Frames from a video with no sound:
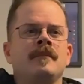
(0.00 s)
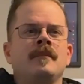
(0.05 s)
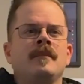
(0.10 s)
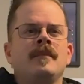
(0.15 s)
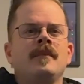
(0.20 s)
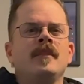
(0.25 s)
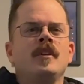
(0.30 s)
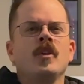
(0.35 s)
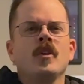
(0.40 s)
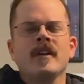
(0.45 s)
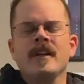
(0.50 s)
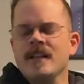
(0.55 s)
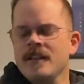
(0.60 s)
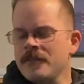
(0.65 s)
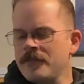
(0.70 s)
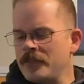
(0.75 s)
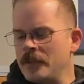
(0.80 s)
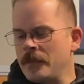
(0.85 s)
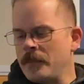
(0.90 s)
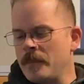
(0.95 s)
And learning to
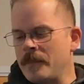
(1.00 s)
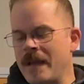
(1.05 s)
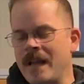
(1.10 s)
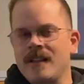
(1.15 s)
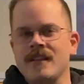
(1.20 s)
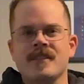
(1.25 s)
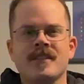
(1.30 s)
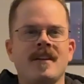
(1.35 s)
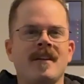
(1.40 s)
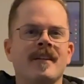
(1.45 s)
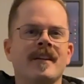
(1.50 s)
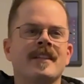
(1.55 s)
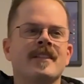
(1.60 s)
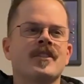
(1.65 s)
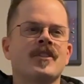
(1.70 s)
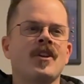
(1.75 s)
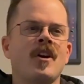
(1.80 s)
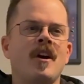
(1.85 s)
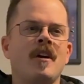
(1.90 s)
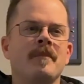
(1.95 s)
flip a Balisong has
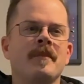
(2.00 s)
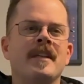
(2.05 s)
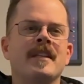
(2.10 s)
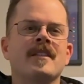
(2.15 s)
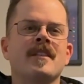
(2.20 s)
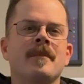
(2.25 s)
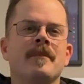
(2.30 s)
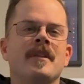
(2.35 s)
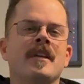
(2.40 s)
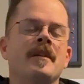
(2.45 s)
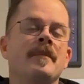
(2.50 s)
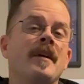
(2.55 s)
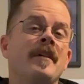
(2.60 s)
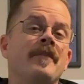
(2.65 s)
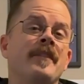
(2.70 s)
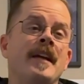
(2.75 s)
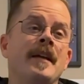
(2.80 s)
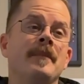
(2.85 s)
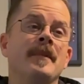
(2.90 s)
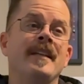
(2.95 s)
taught me something about
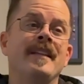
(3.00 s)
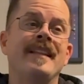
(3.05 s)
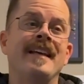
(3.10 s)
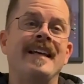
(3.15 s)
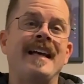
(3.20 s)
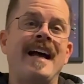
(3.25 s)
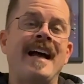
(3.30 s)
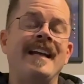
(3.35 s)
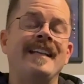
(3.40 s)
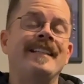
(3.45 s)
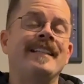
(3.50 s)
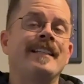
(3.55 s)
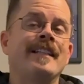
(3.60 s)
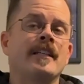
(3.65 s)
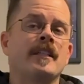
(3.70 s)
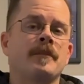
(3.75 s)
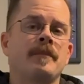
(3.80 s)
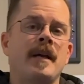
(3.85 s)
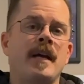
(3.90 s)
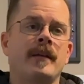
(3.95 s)
family that I didn't
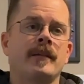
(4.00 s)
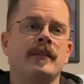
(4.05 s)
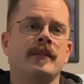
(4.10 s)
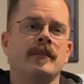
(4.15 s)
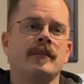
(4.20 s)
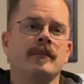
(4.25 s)
expect.